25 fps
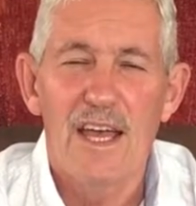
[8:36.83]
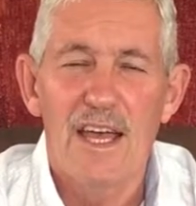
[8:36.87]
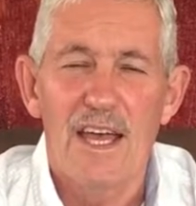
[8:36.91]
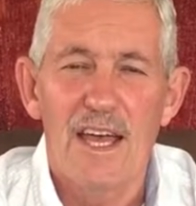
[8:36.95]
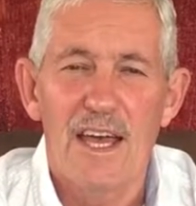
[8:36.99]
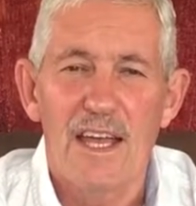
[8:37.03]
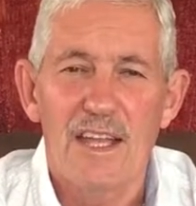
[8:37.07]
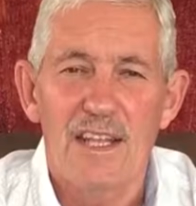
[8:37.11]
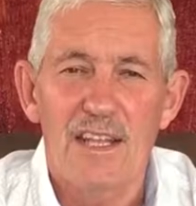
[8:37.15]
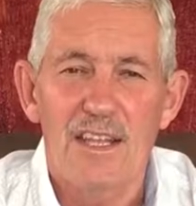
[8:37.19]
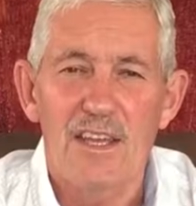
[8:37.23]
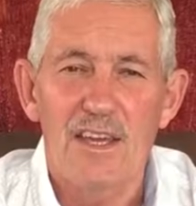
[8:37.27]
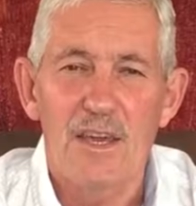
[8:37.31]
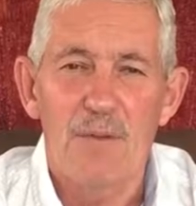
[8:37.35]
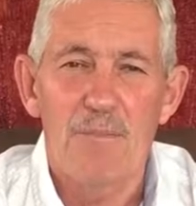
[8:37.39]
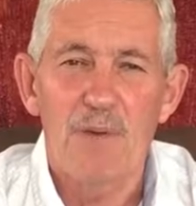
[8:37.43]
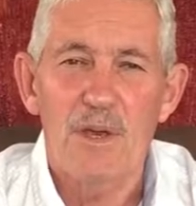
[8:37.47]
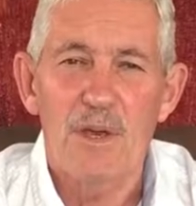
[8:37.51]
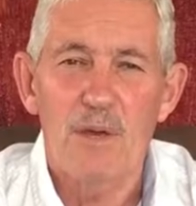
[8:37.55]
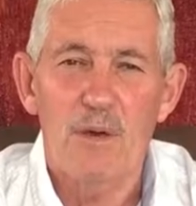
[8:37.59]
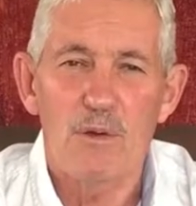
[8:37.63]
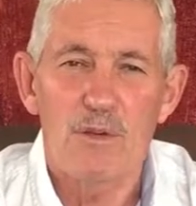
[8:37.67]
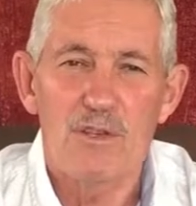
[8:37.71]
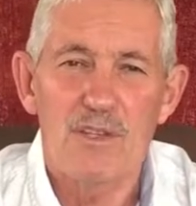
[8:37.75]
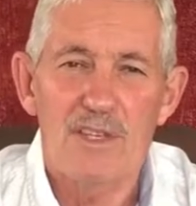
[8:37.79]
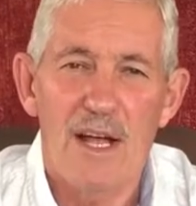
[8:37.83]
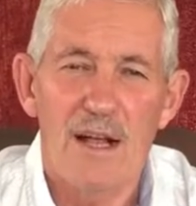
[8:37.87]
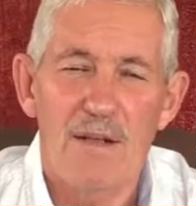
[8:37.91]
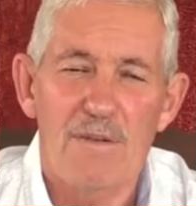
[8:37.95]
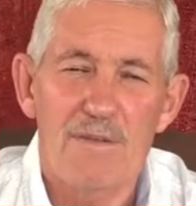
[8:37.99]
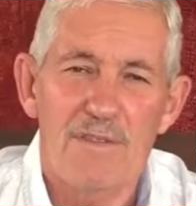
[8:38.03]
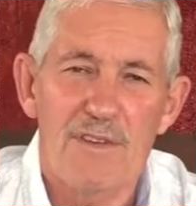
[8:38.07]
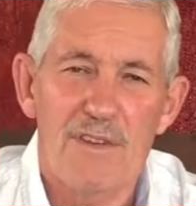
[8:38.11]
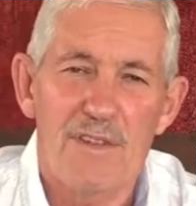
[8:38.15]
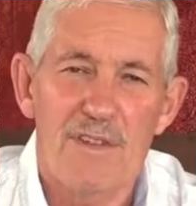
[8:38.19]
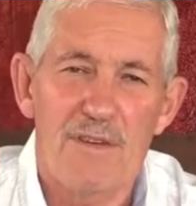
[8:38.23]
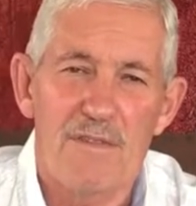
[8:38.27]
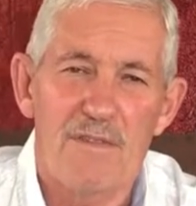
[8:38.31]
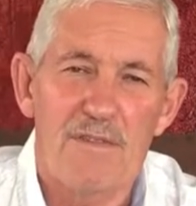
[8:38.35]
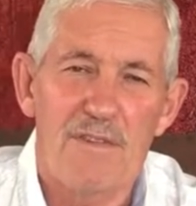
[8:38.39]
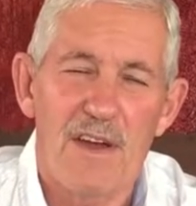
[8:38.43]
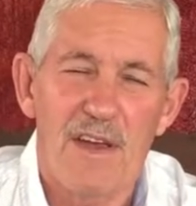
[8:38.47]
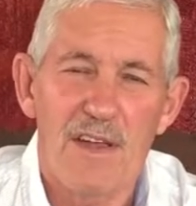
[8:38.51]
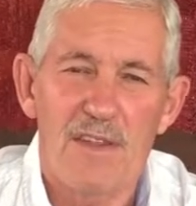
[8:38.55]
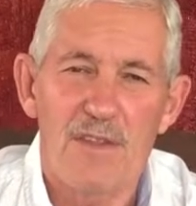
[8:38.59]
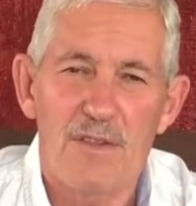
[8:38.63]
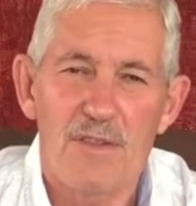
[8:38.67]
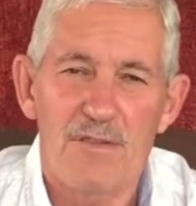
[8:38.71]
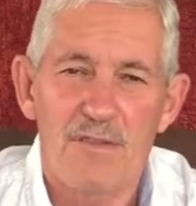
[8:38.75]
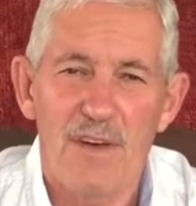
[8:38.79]
and keeping yourself in the
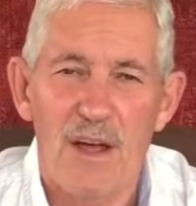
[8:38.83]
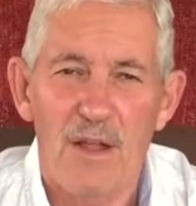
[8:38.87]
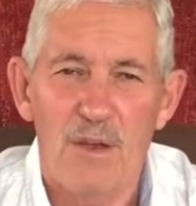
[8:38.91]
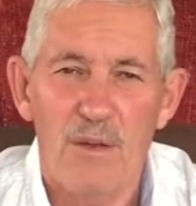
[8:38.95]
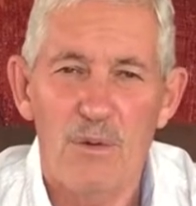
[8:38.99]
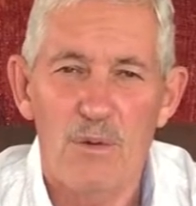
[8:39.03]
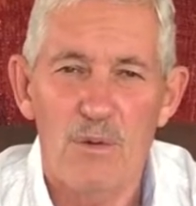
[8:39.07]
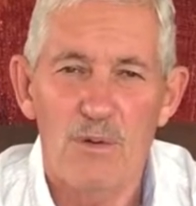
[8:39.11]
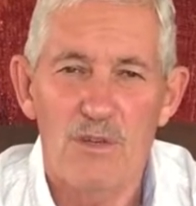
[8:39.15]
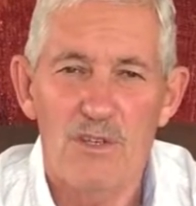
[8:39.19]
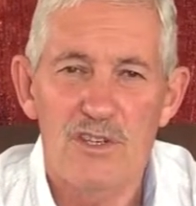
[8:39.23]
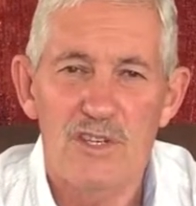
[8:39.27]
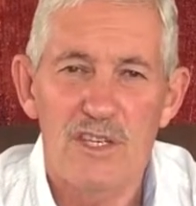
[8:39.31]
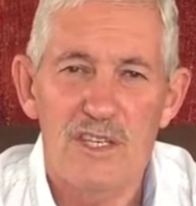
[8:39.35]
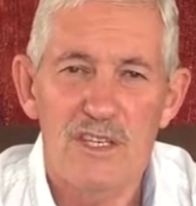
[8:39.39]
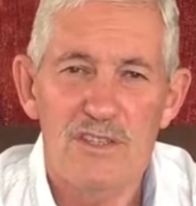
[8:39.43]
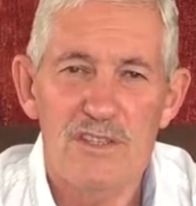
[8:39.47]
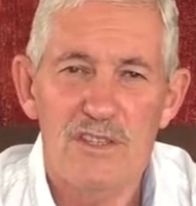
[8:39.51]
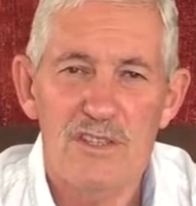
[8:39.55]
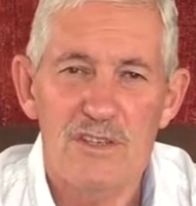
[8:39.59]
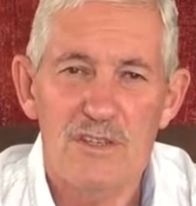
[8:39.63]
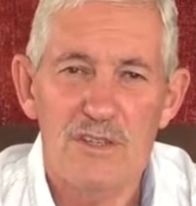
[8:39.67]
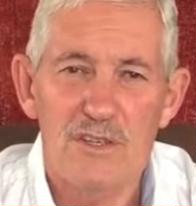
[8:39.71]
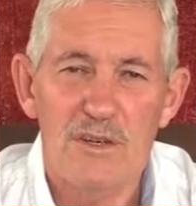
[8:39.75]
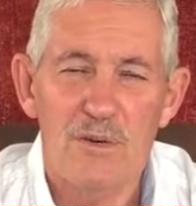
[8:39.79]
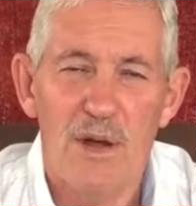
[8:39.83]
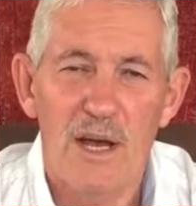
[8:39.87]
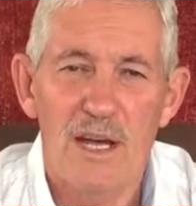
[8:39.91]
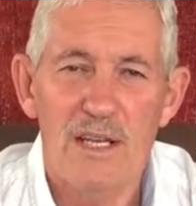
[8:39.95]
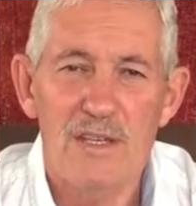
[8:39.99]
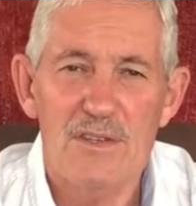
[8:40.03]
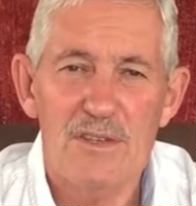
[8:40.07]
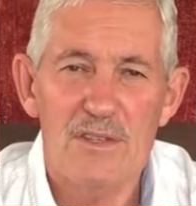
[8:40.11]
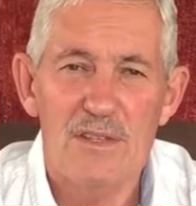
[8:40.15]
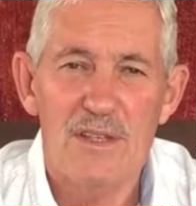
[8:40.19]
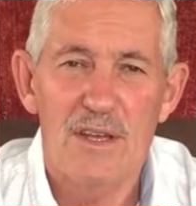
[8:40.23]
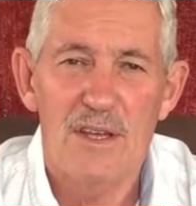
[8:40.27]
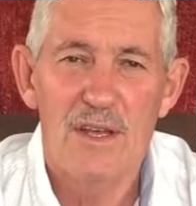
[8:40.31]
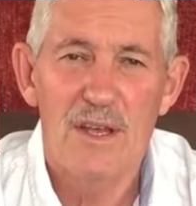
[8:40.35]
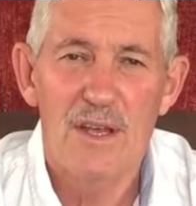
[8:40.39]
faith of our Lord Jesus Christ.